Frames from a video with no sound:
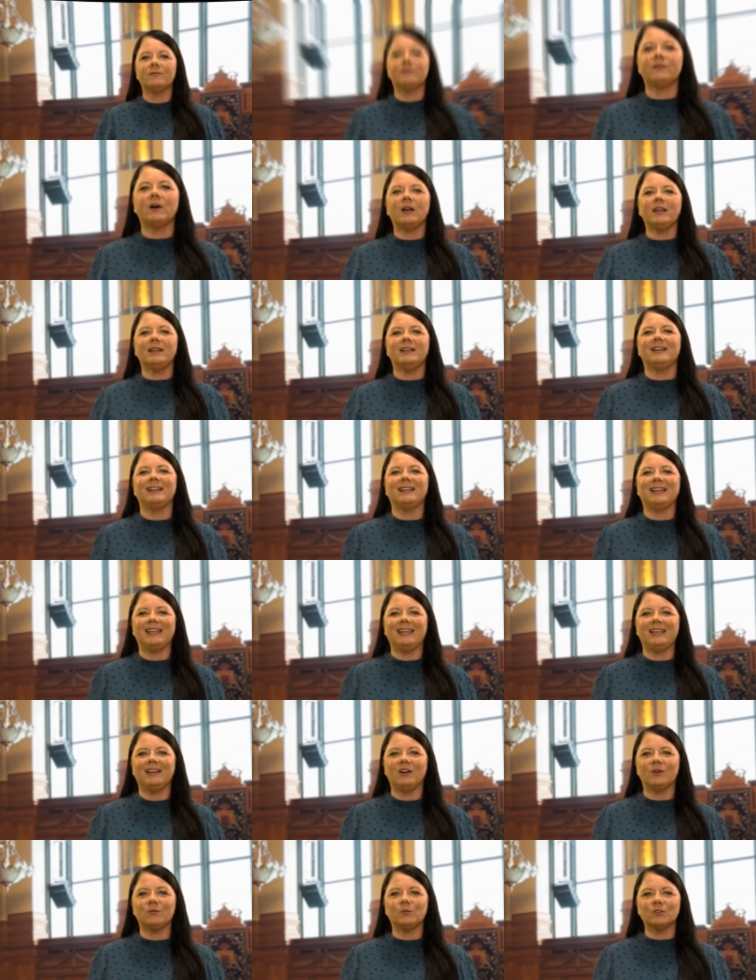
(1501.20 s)

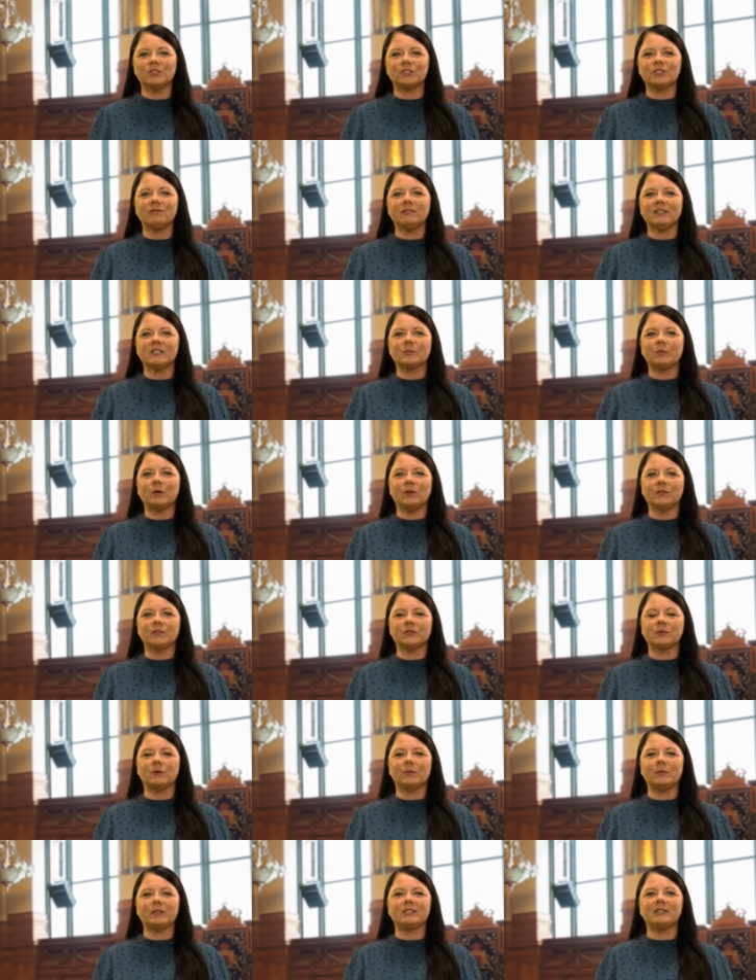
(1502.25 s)
Finally, I want to respond to
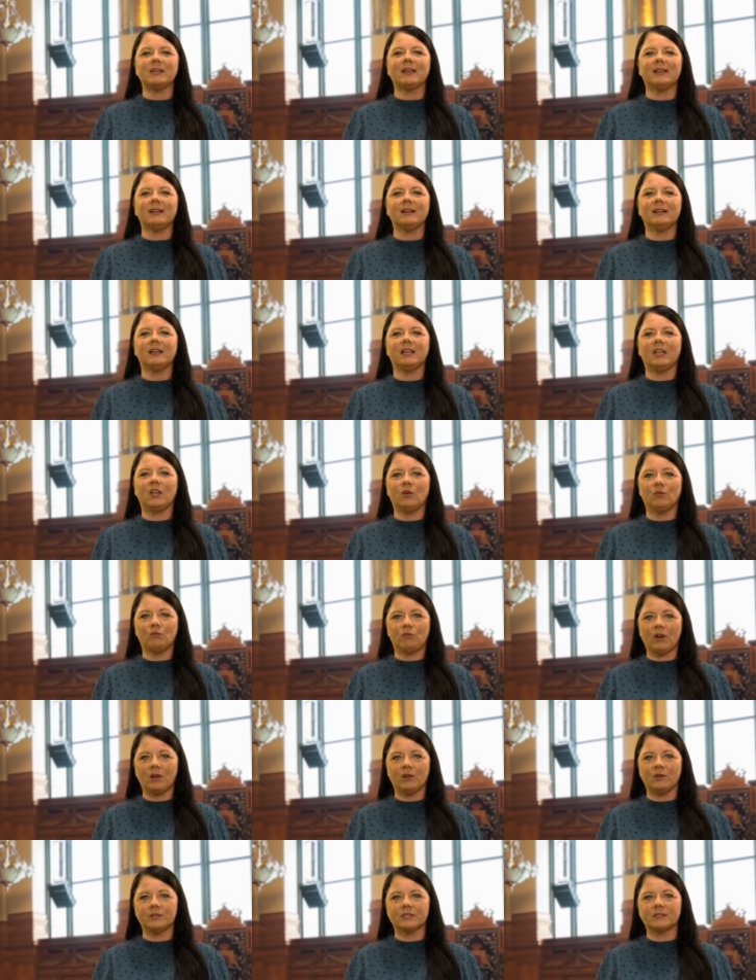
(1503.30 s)
a particularly
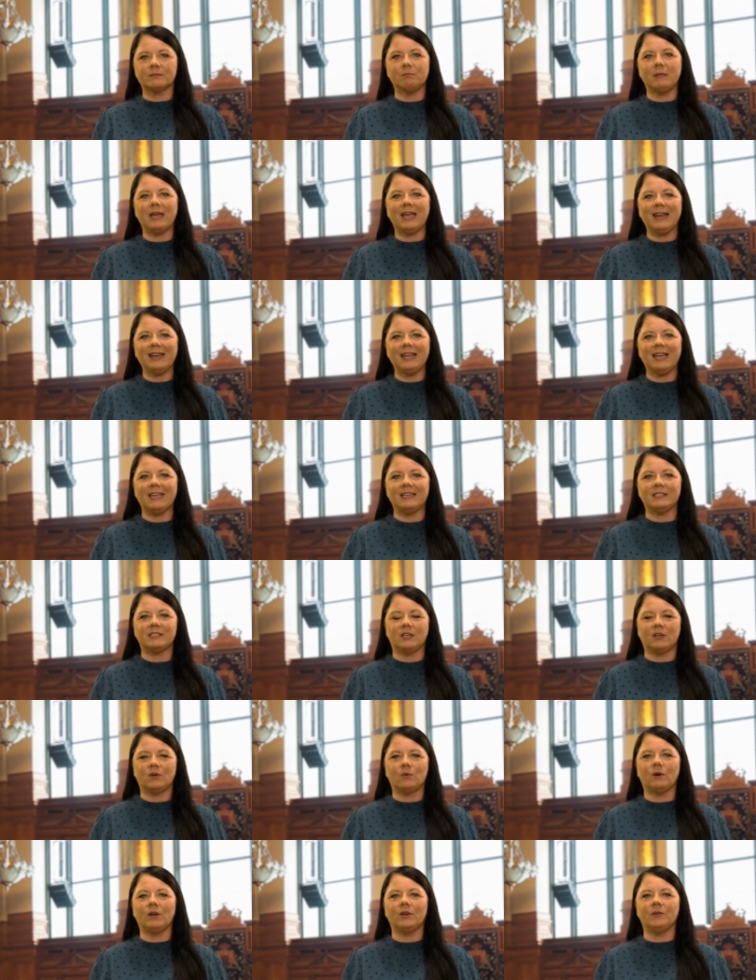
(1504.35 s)
gross man hating
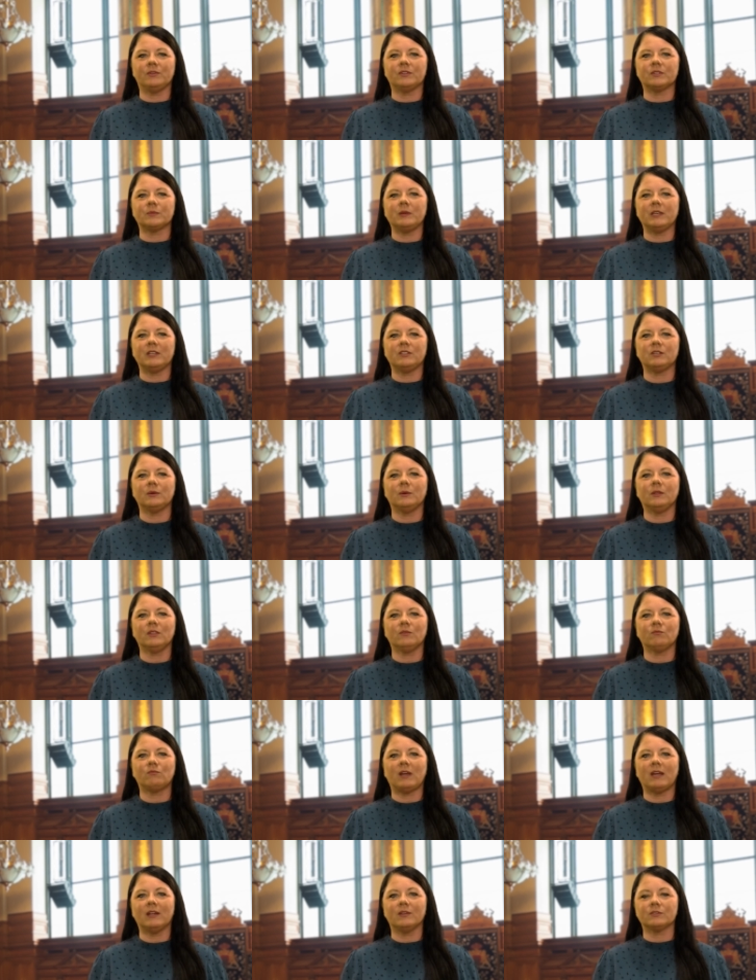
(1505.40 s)
quote that's been doing the
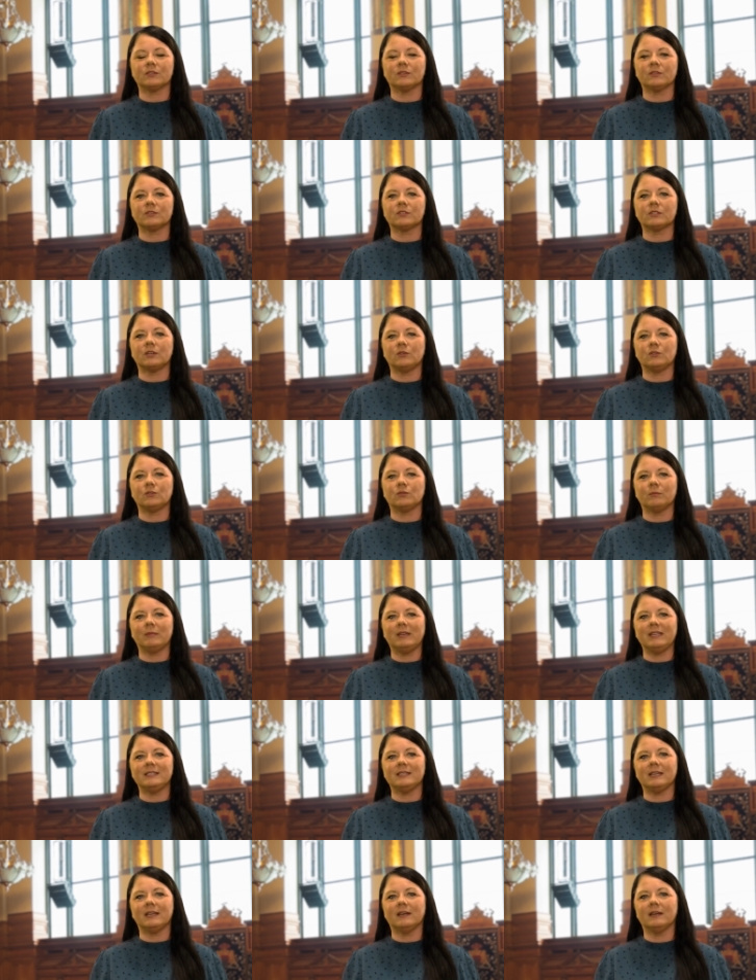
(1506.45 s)
rounds on social
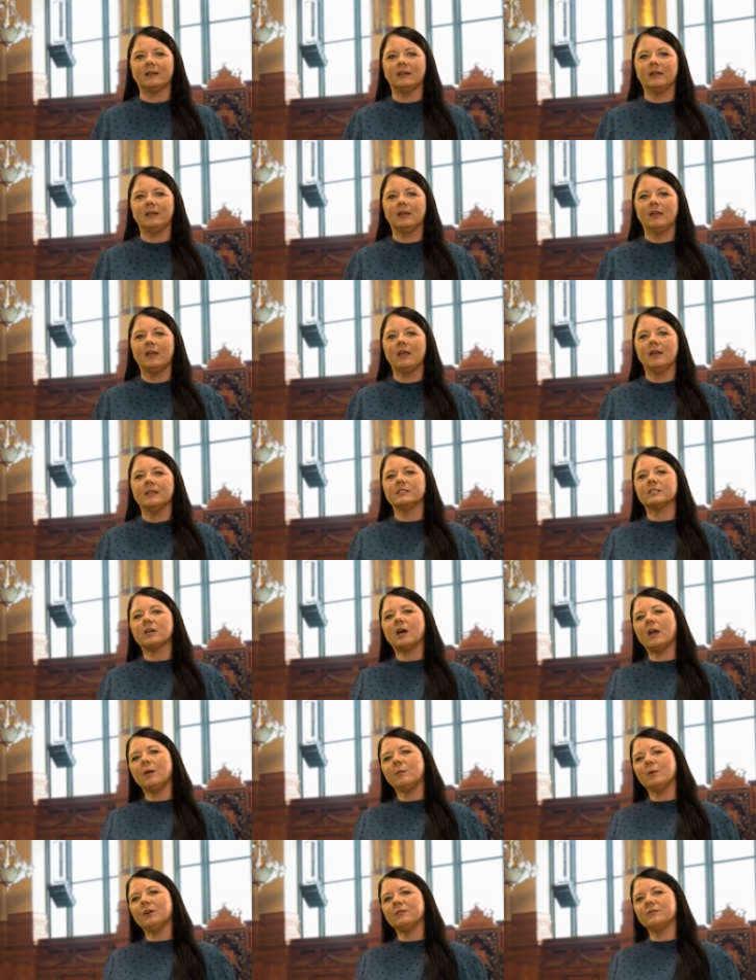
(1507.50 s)
media.
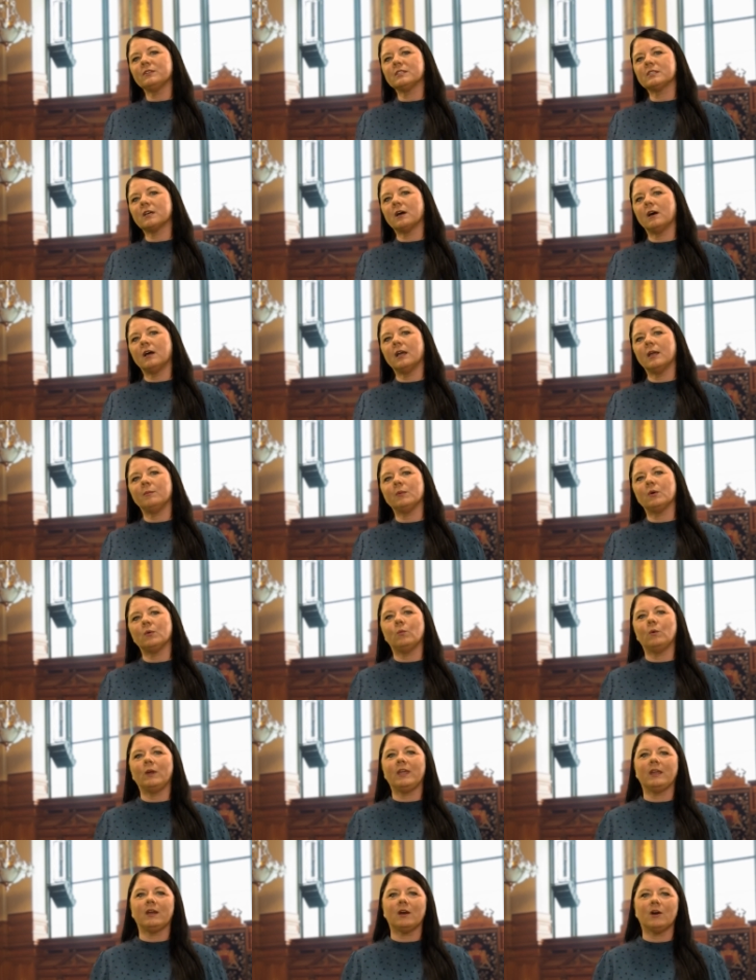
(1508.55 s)
Time after time,
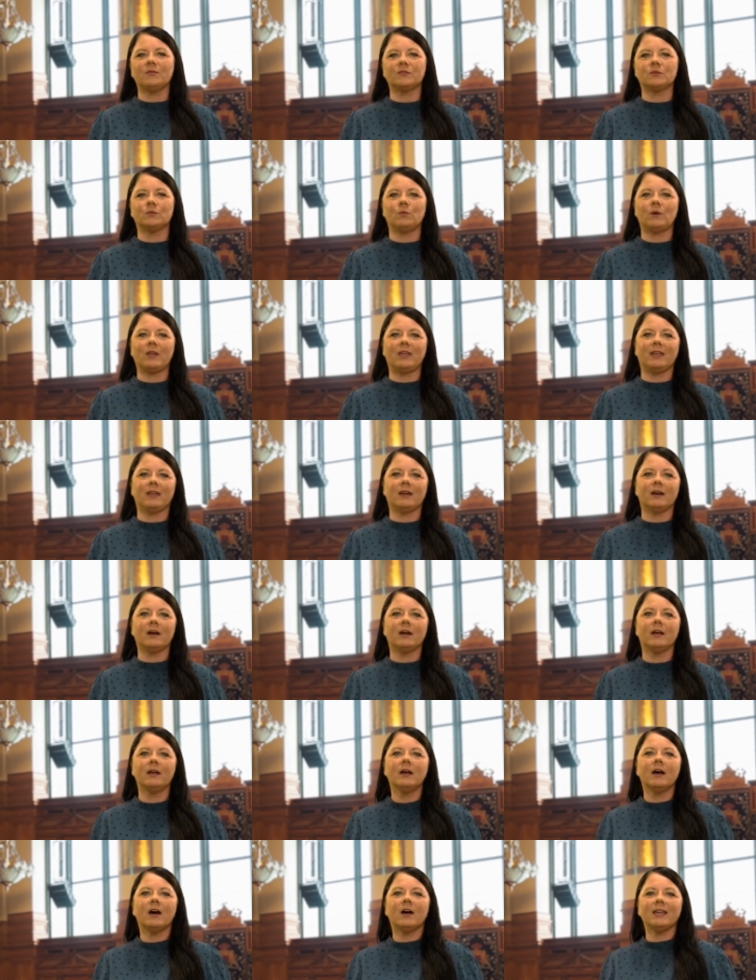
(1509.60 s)
week after week,
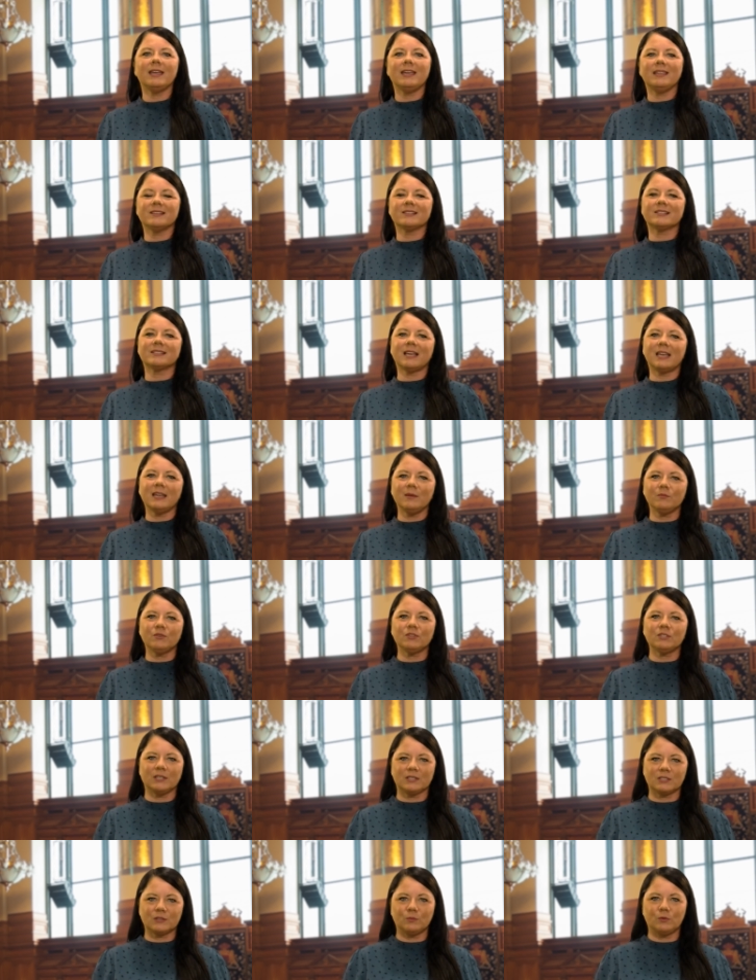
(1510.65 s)
I hear the same
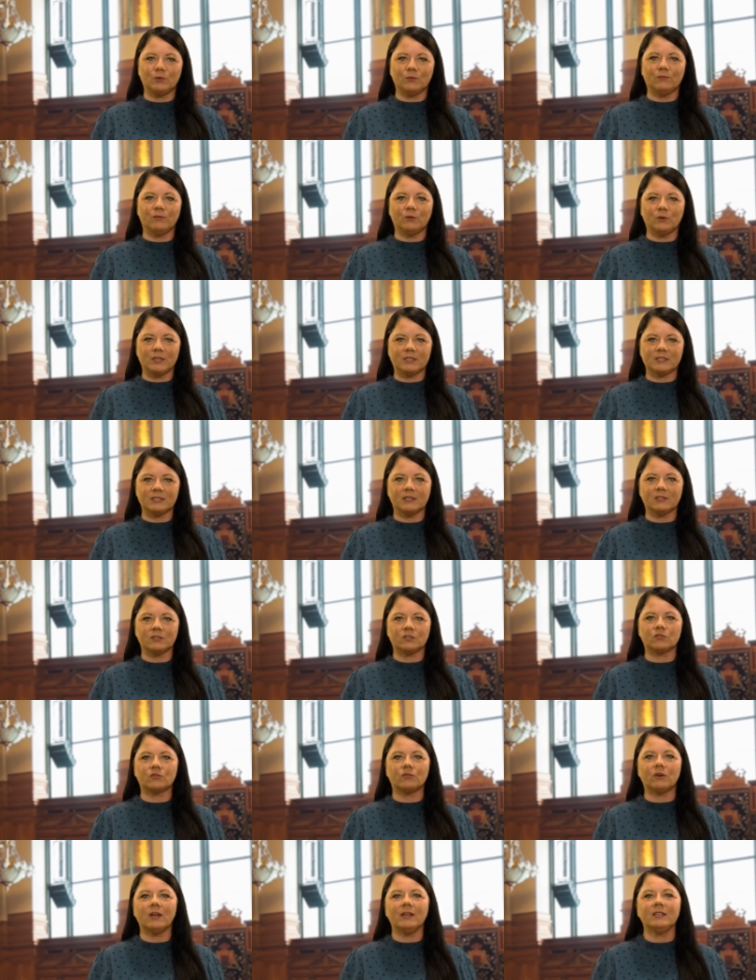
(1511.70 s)
predictable voices
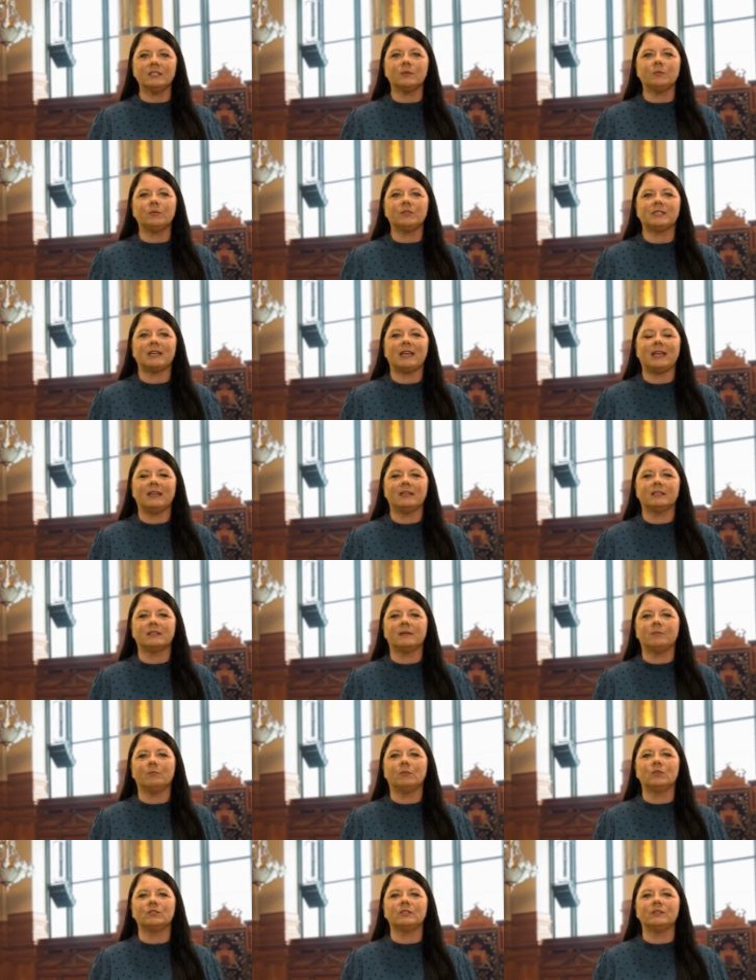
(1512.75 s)
trying to pretend that
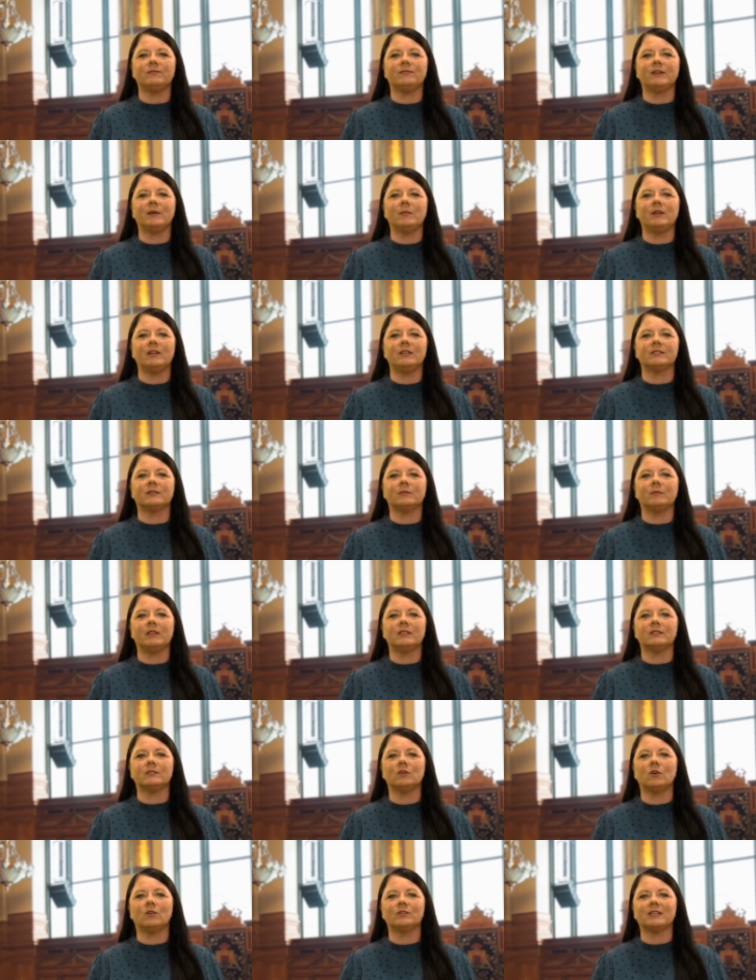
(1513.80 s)
modern feminism is
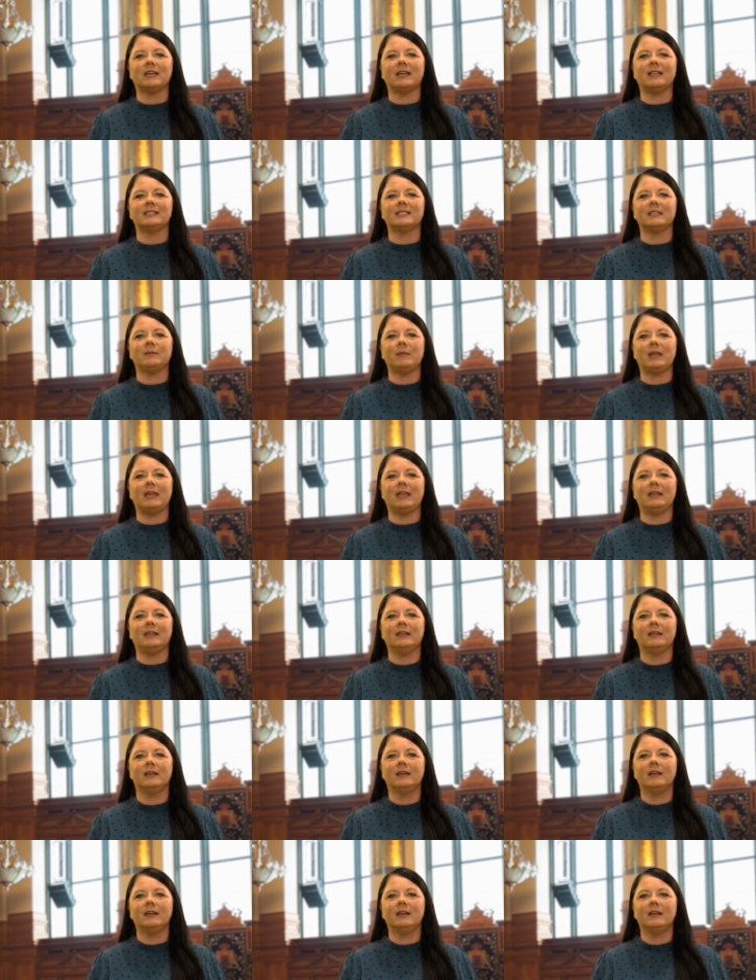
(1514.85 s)
not anti men.